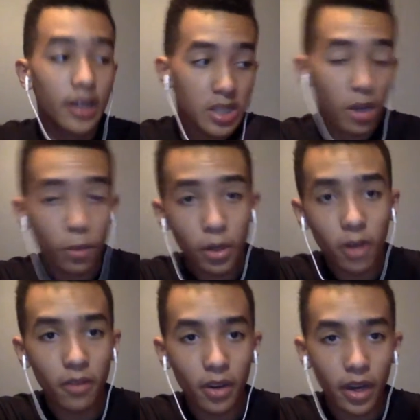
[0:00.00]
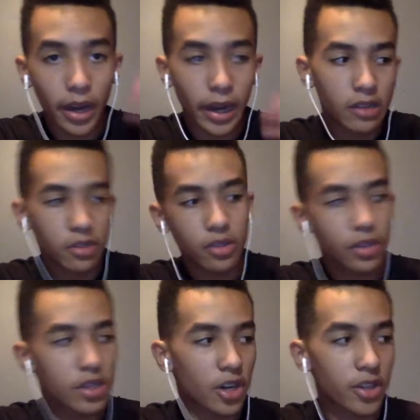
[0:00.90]
So I went over and I
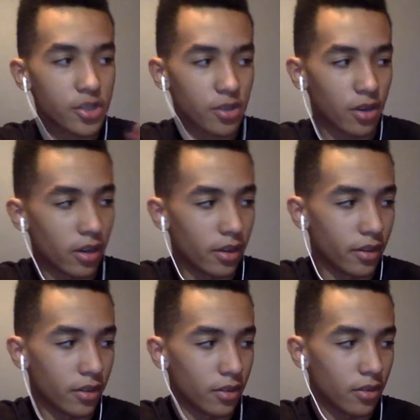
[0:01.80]
turned the charger on.